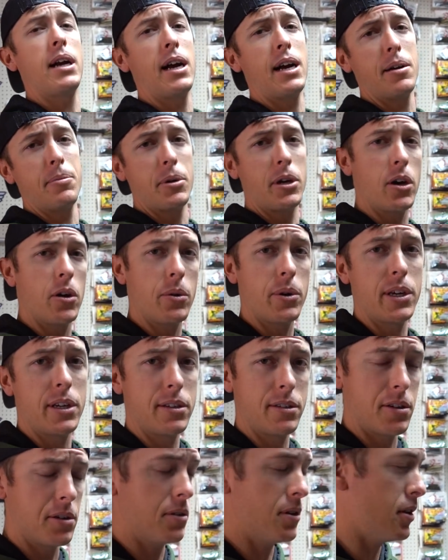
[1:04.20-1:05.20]
I'm
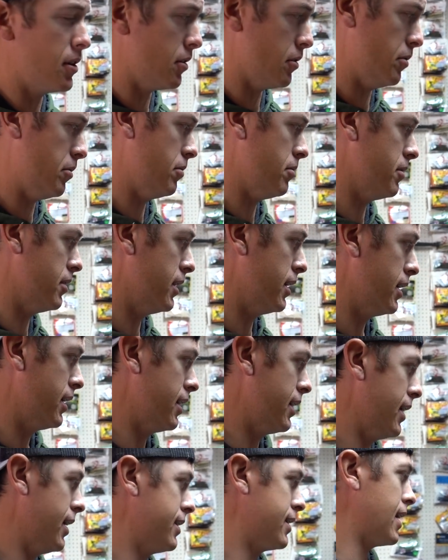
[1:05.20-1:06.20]
going to do
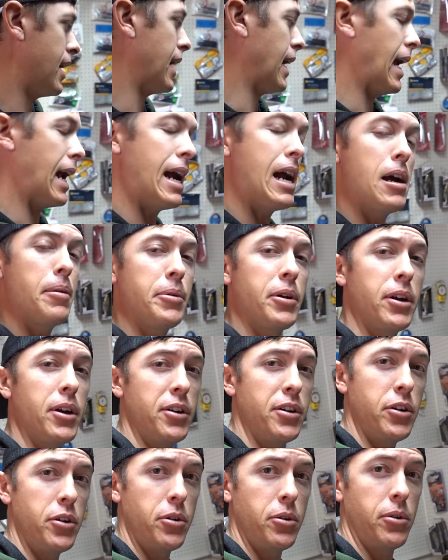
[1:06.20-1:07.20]
is I am gonna
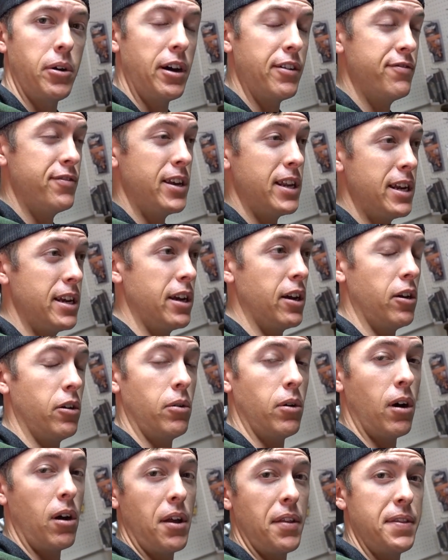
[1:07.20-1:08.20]
do a
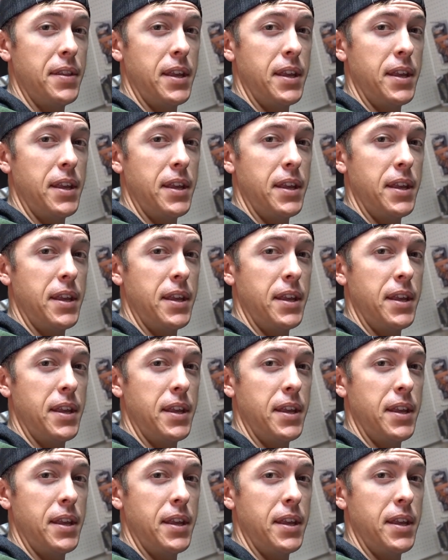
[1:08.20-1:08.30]
video on